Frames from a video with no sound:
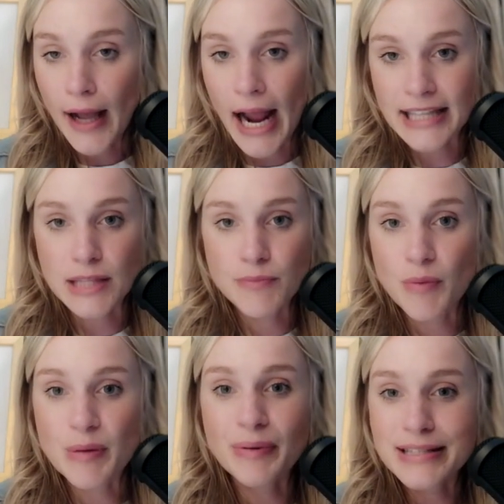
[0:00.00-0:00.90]
at the
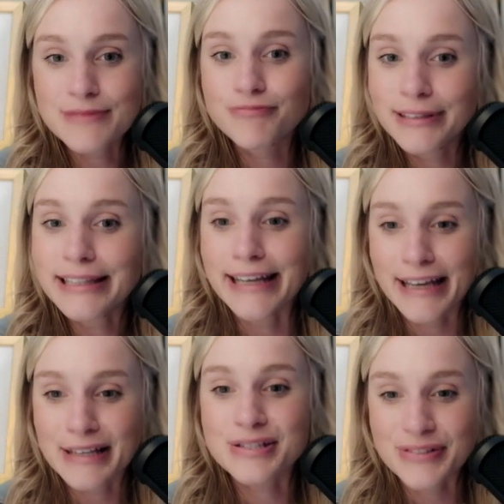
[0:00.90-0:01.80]
moment, but it's really
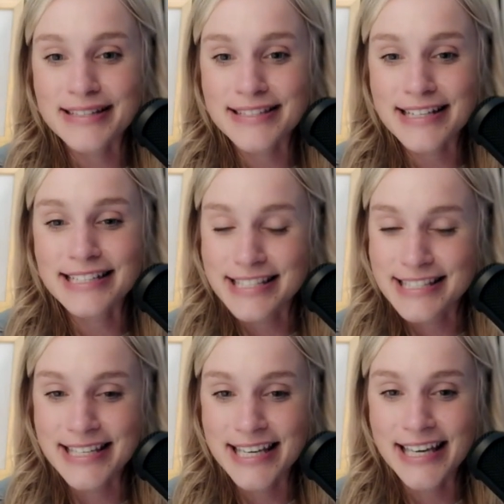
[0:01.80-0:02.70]
interesting to
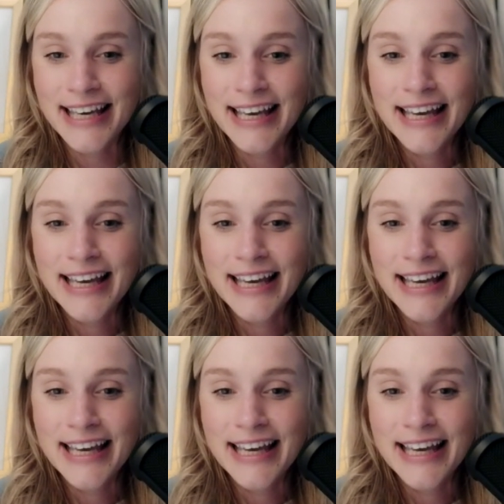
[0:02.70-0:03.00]
see